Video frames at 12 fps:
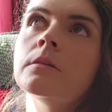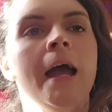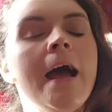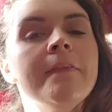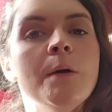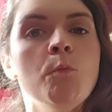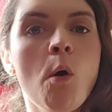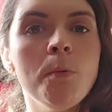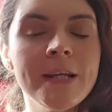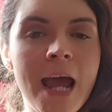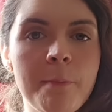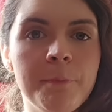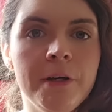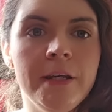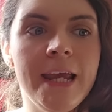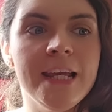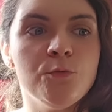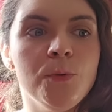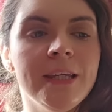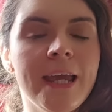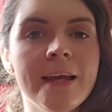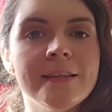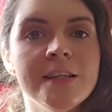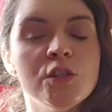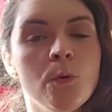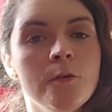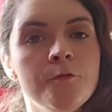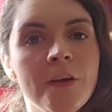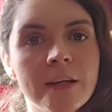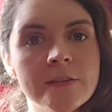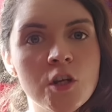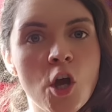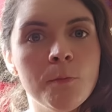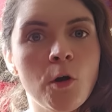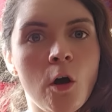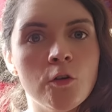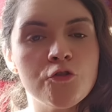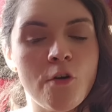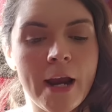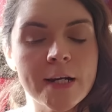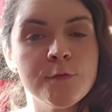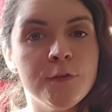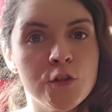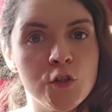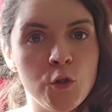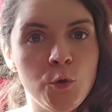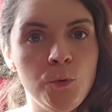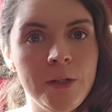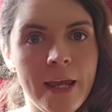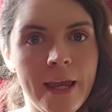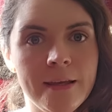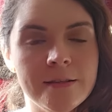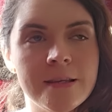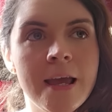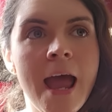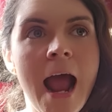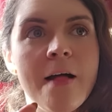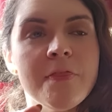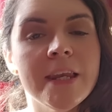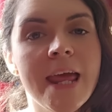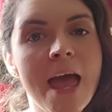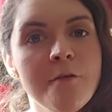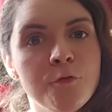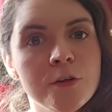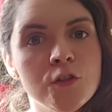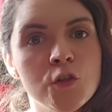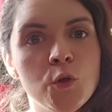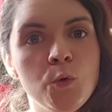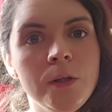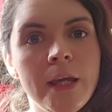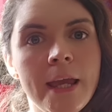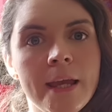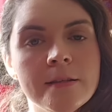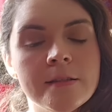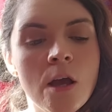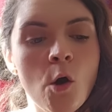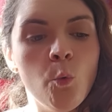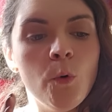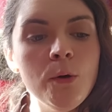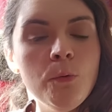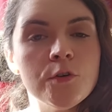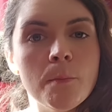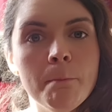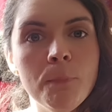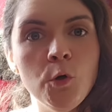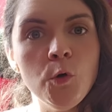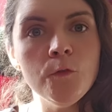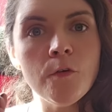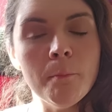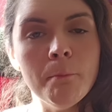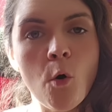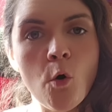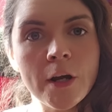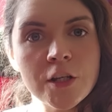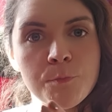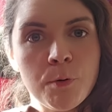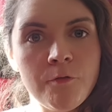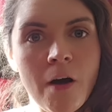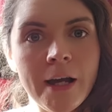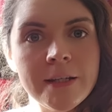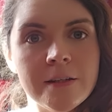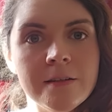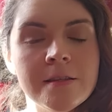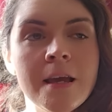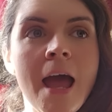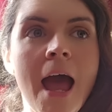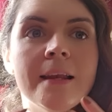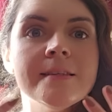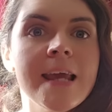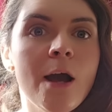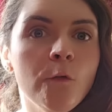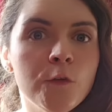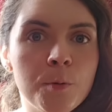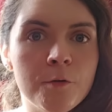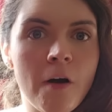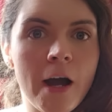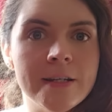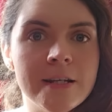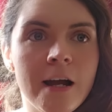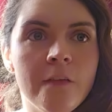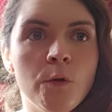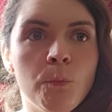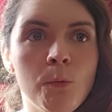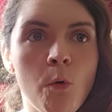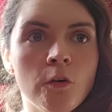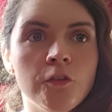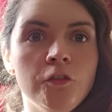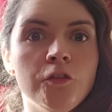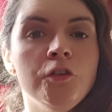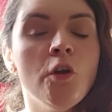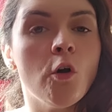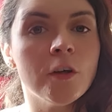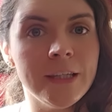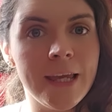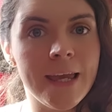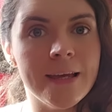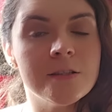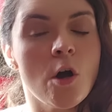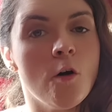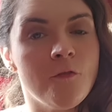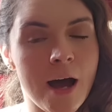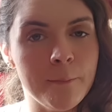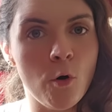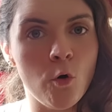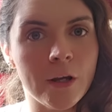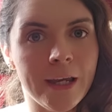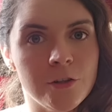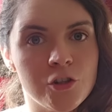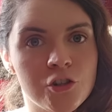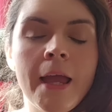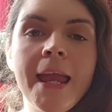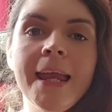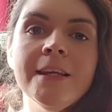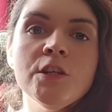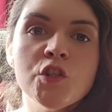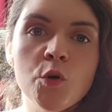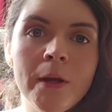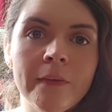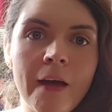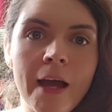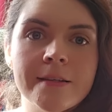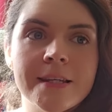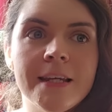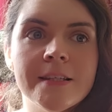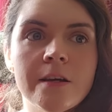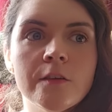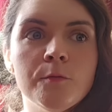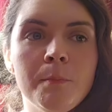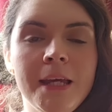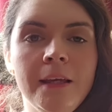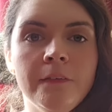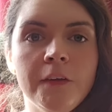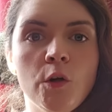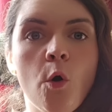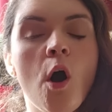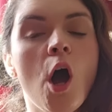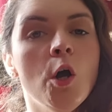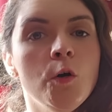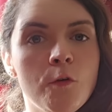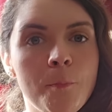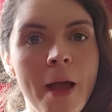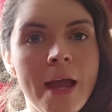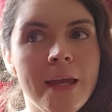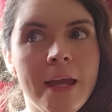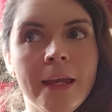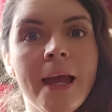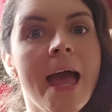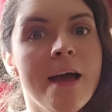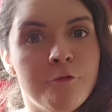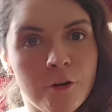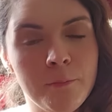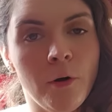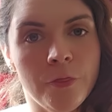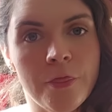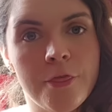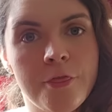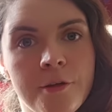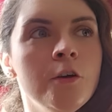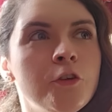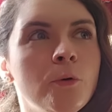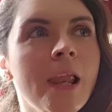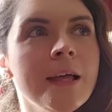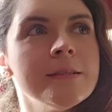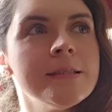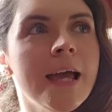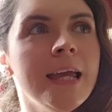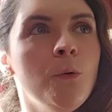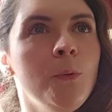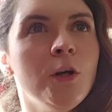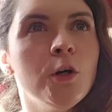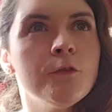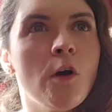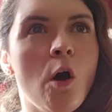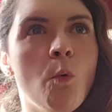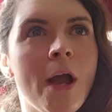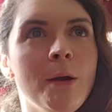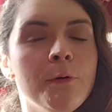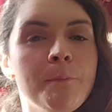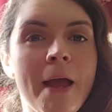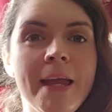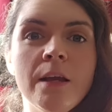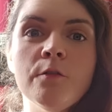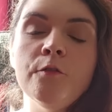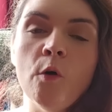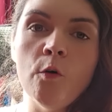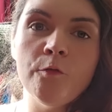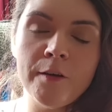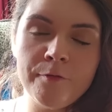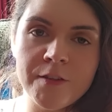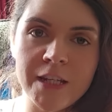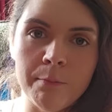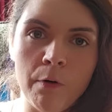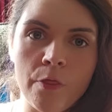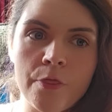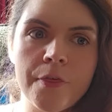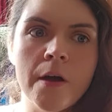And then what would happen is we'd get into a fixed term contract for two years. And then every two years, we would move mortgage providers and tell the provider that we wanted to knock years off our mortgage. In doing that, it does mean that you're overpaying every month. So let's say we could have got away with paying four hundred fifty dollars a month.